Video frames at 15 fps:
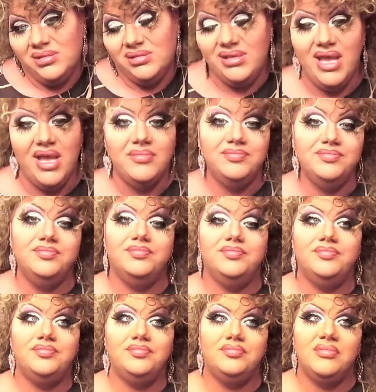yeah.
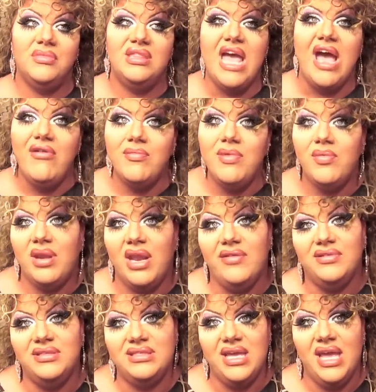That would be what I
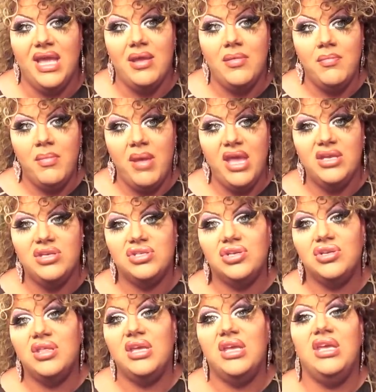would say. Make
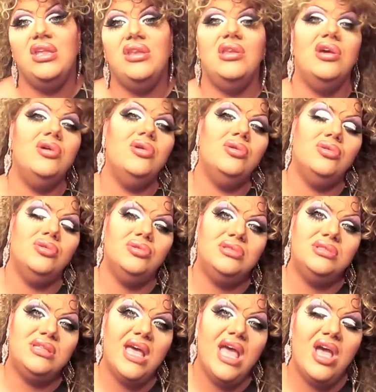sure that he
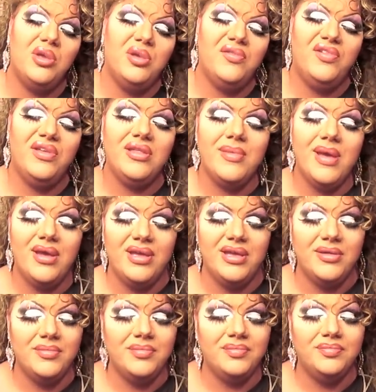knows how you feel about
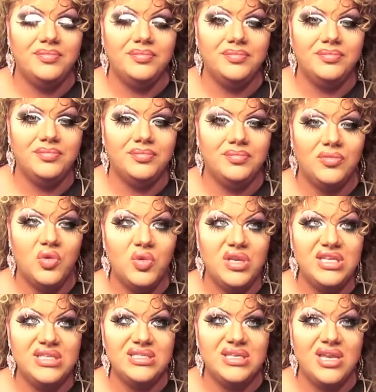him when
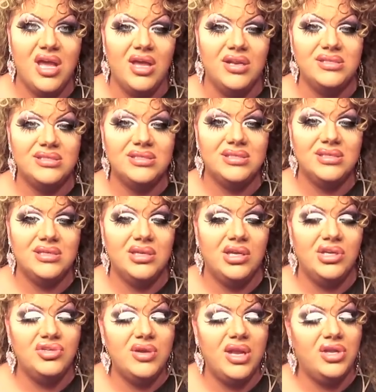he's not
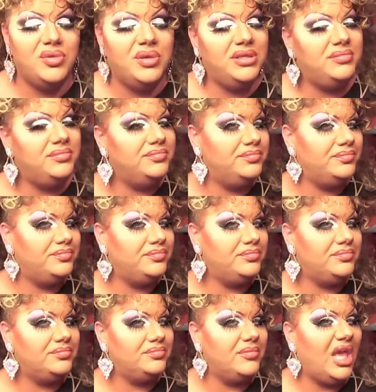a drag queen.
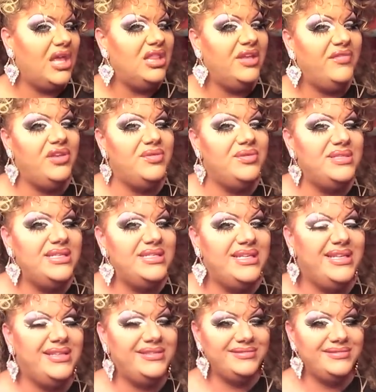Loving you is easy.